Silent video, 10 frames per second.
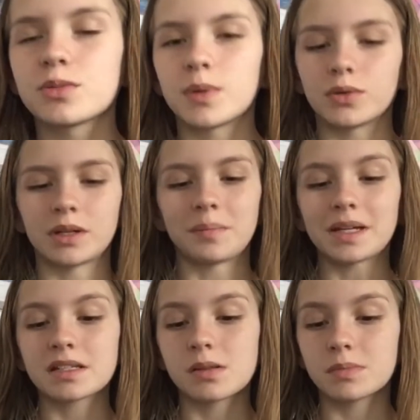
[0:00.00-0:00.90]
but when I
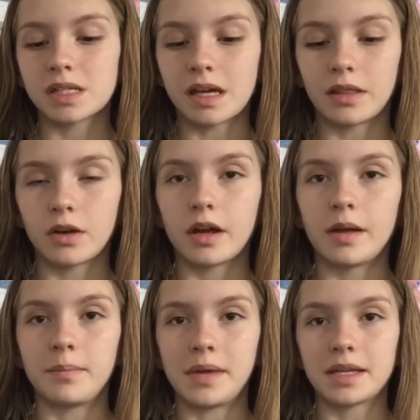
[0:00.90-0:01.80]
mix them together,
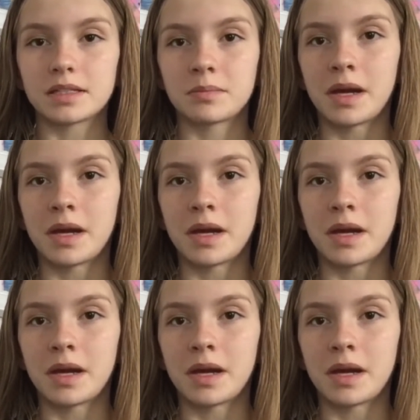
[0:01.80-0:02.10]
it makes